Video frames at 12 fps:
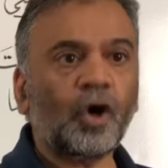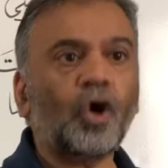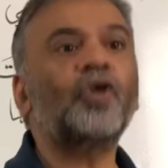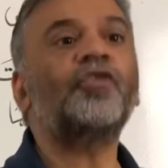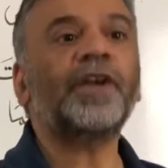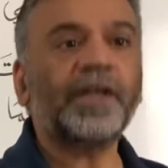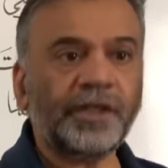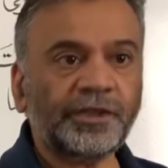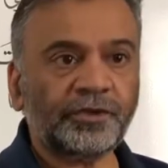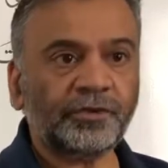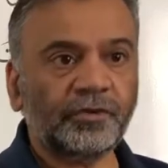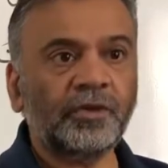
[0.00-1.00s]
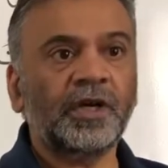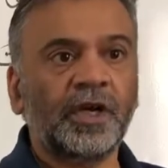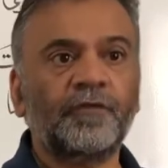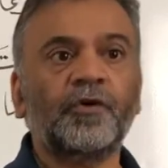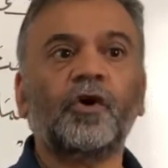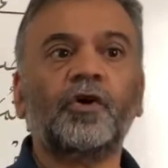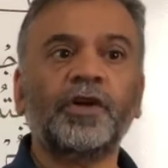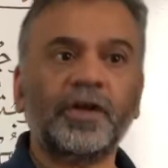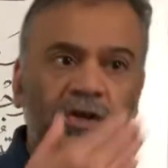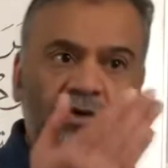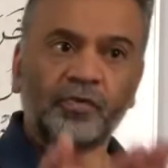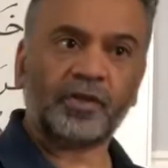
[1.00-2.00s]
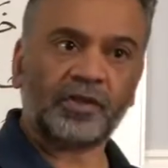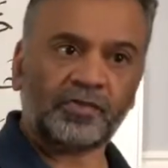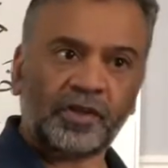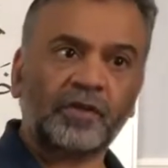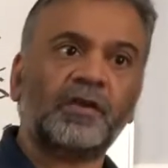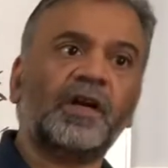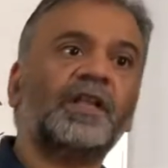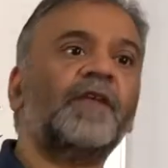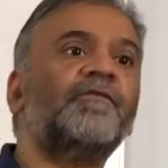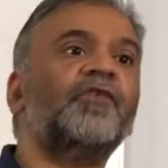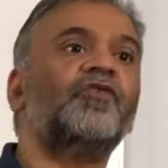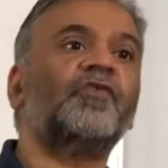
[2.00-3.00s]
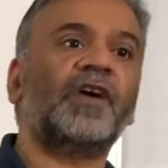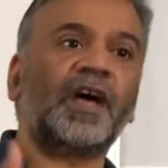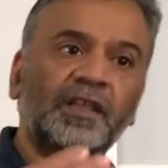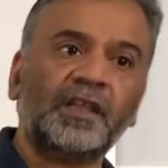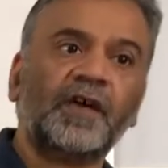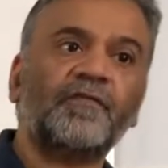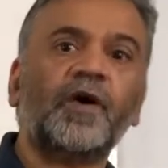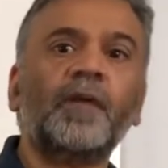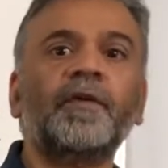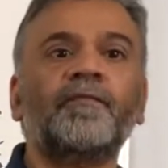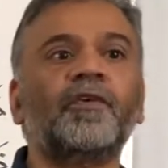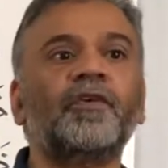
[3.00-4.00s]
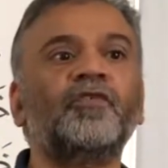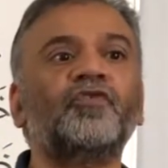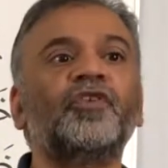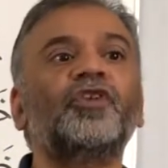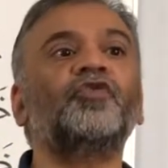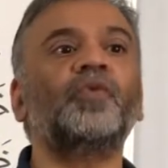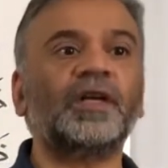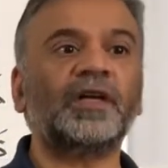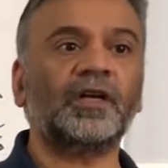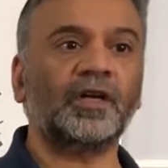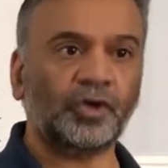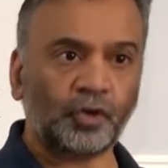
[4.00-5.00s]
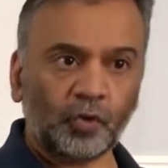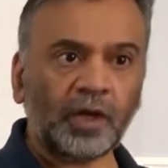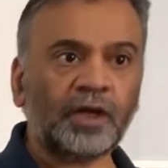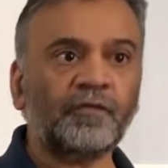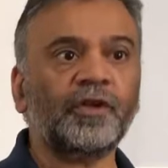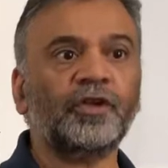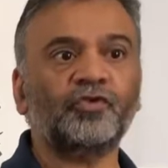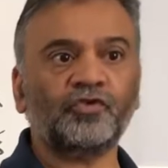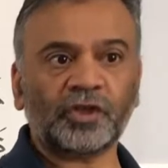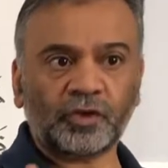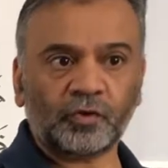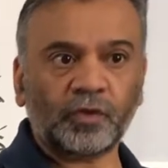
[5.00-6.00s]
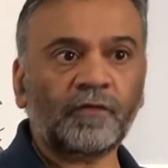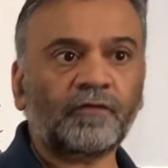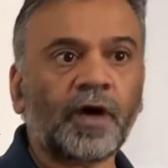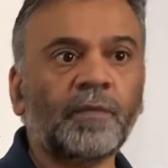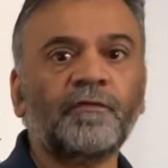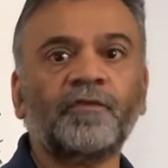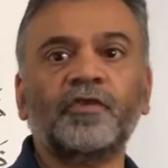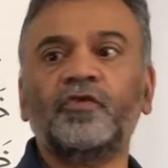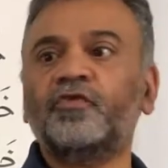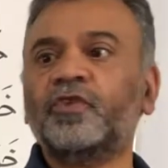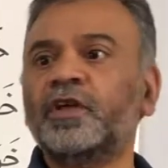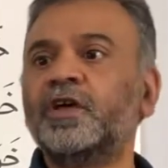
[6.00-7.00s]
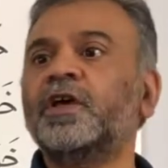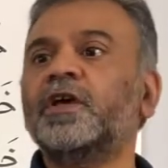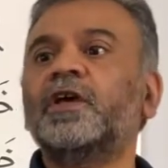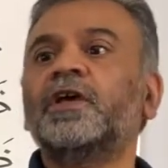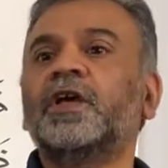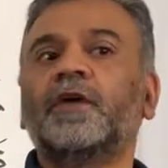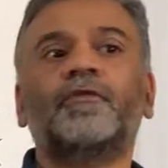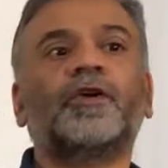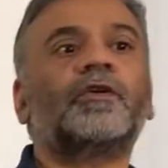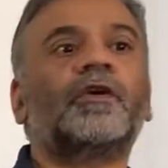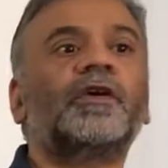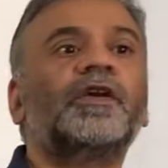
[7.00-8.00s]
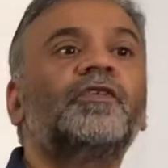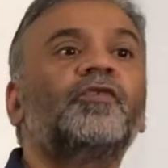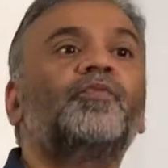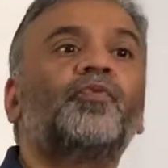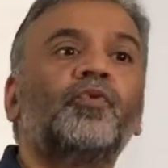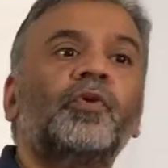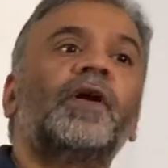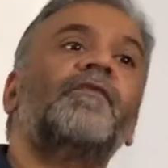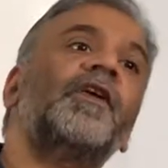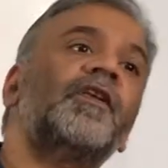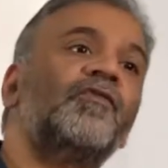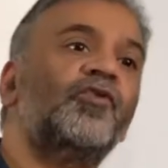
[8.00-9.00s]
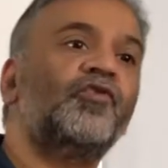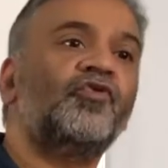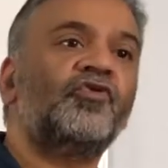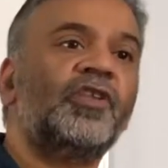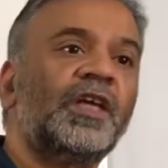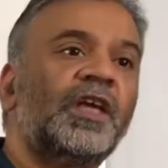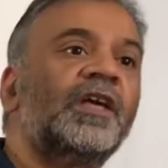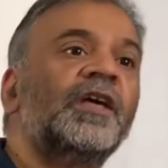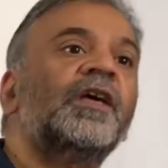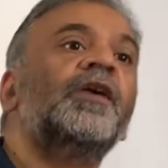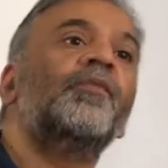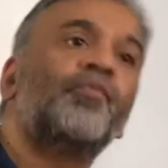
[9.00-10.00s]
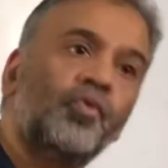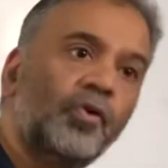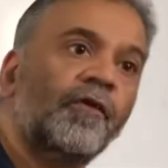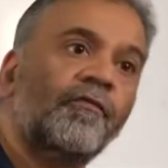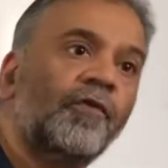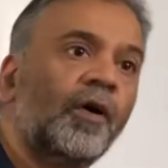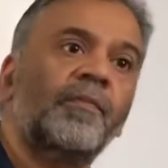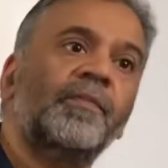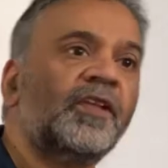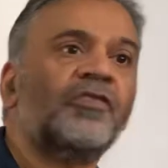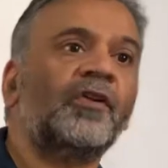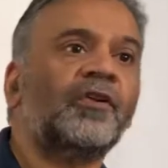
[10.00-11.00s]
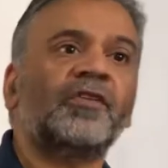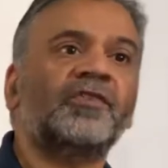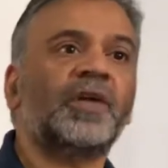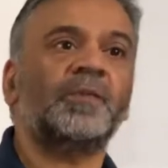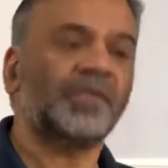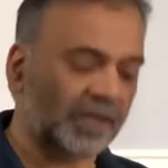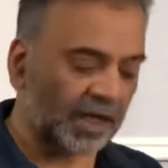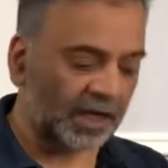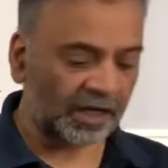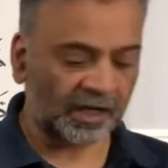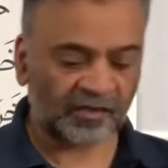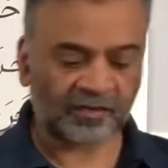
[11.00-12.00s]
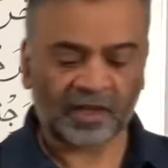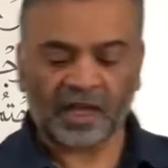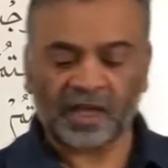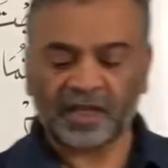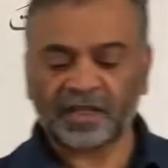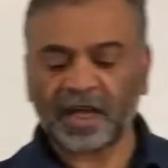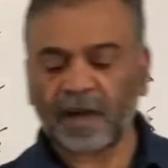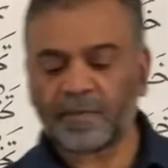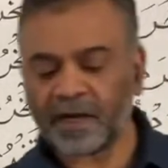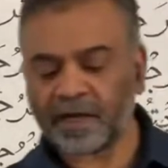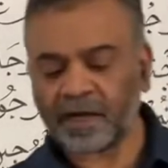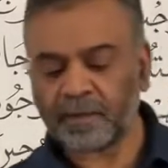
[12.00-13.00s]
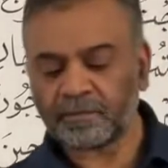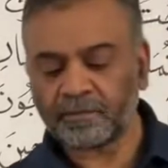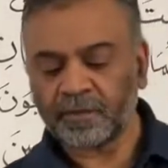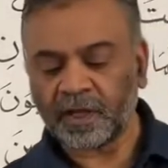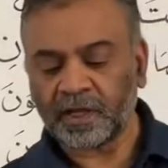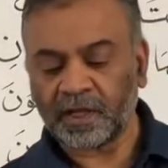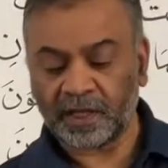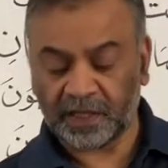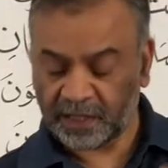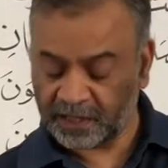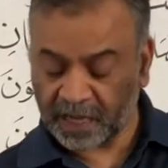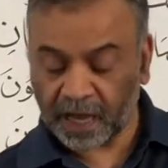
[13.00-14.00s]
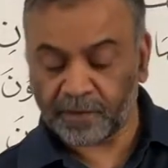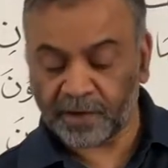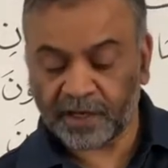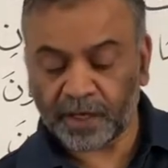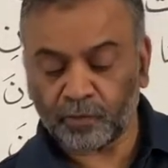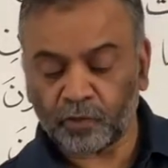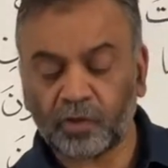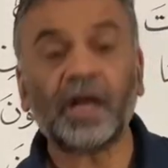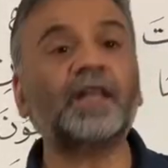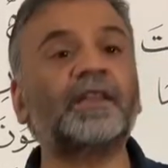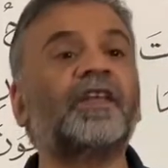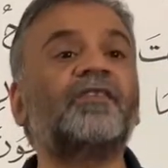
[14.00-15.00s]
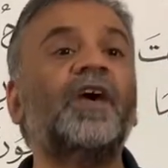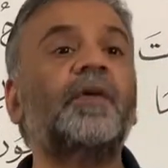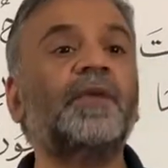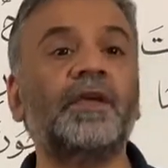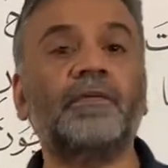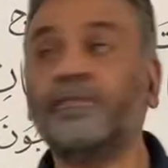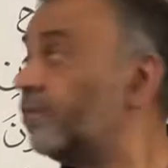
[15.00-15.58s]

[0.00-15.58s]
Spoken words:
ordering it to? If you are ordering it to the singular, then we use the anta form. If you are using to a dual, we use a dual form. If you are talking to plural, when you use the plural form. That's all Dr. Saab is telling us. Ya Maryam, ya Maryamu, la tazhabi.